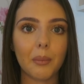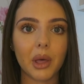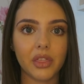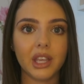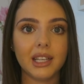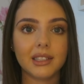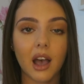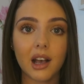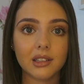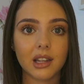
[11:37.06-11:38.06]
But these
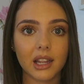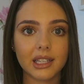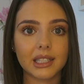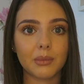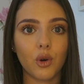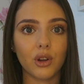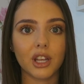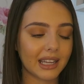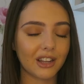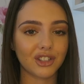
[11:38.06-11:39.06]
are slightly
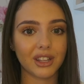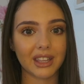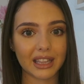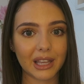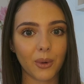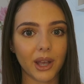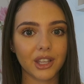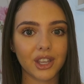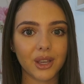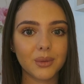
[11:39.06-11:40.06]
smaller. I actually think they're
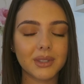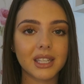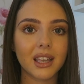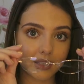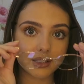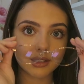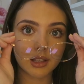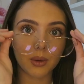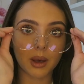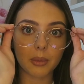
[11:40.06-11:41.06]
quite cute,
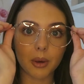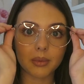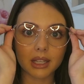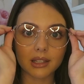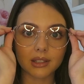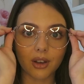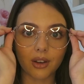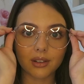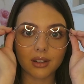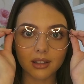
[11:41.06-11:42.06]
so I'll pop these
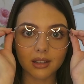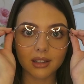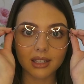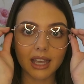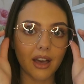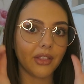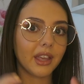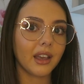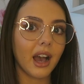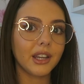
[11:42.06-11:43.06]
on.
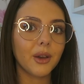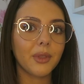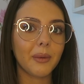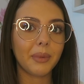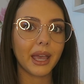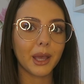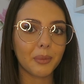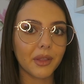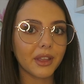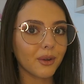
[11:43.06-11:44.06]
Yeah, I know they're
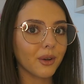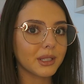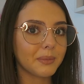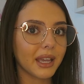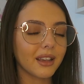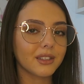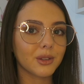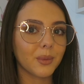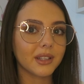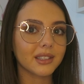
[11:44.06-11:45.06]
big, but they're not as big as
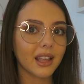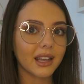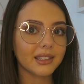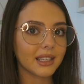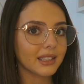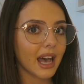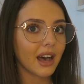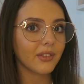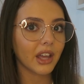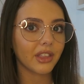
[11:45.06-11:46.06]
the ones that I did
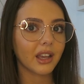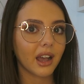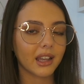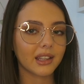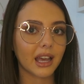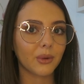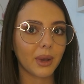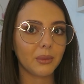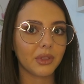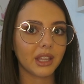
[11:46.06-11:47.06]
have. I think I could get
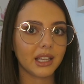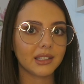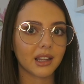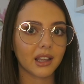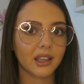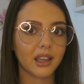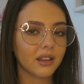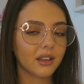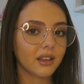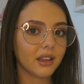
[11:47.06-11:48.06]
away with these, like,
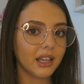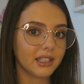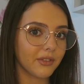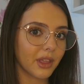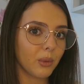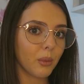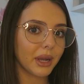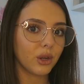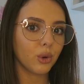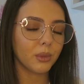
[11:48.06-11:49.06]
as if they were
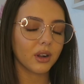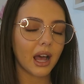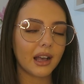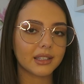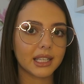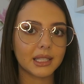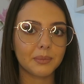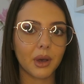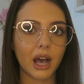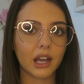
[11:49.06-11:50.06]
my normal glasses,
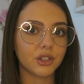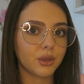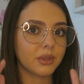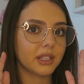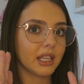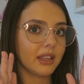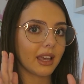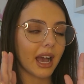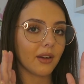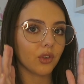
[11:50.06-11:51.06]
but as you can see,
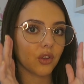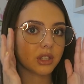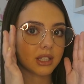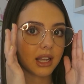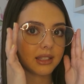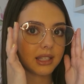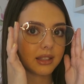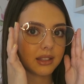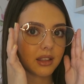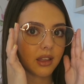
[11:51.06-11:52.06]
they have got the slight
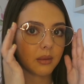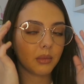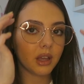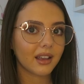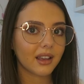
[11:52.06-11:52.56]
tint to them.